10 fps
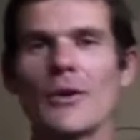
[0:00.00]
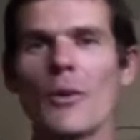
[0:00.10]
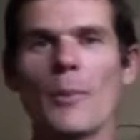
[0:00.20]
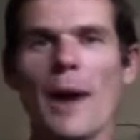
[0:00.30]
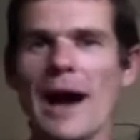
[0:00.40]

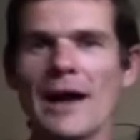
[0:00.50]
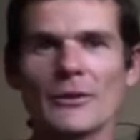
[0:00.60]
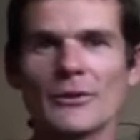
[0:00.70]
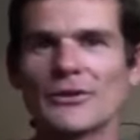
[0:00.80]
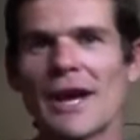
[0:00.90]
the
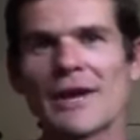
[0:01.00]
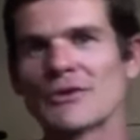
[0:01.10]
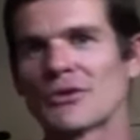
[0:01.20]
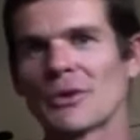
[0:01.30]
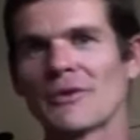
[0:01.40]
path was
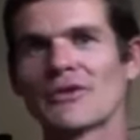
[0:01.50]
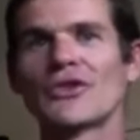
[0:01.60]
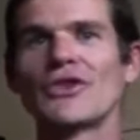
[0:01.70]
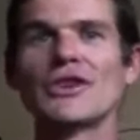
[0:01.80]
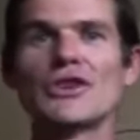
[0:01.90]
dangerous or whatever. It's
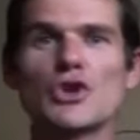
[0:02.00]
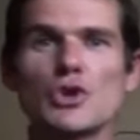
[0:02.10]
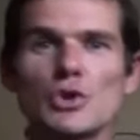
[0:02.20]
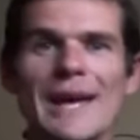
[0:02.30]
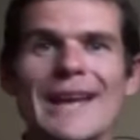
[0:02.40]
just your
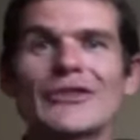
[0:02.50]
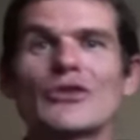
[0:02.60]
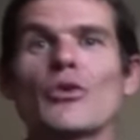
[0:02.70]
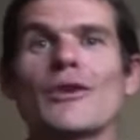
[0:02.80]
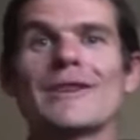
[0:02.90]

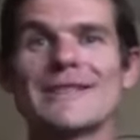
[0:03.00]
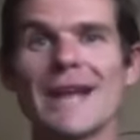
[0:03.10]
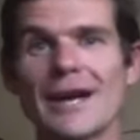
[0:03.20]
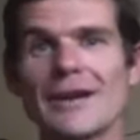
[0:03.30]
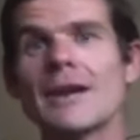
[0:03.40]
shoelaces were
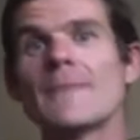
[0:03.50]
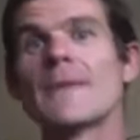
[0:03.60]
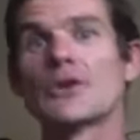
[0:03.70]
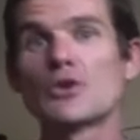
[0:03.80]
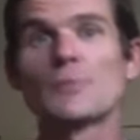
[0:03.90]
undone.
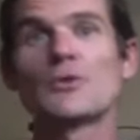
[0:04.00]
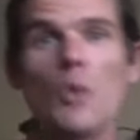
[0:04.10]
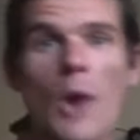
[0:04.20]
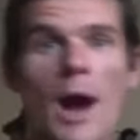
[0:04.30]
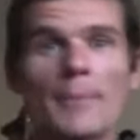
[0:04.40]
It tripped
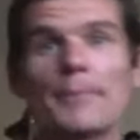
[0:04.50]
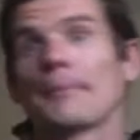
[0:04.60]
you up.